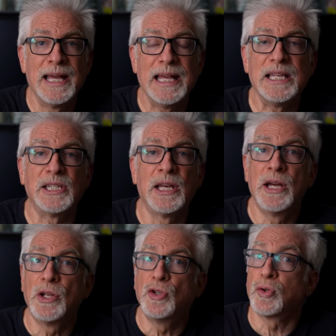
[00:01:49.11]
is
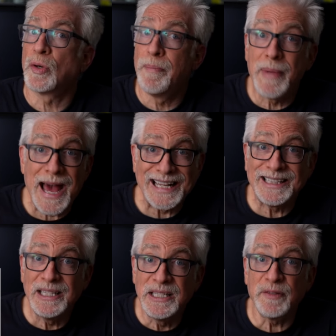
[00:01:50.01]

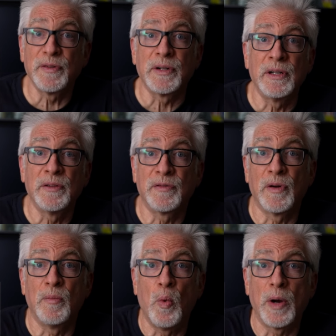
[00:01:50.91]
dramatically different
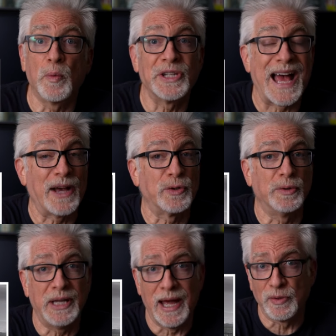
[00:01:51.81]
from what was
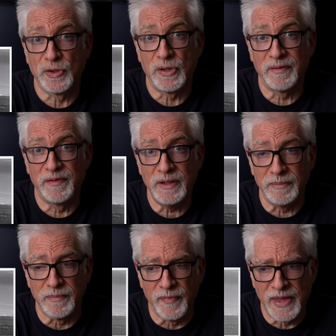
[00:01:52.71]
actually captured on
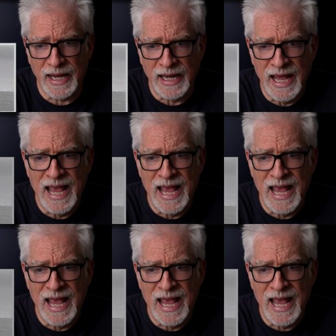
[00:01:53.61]
film, that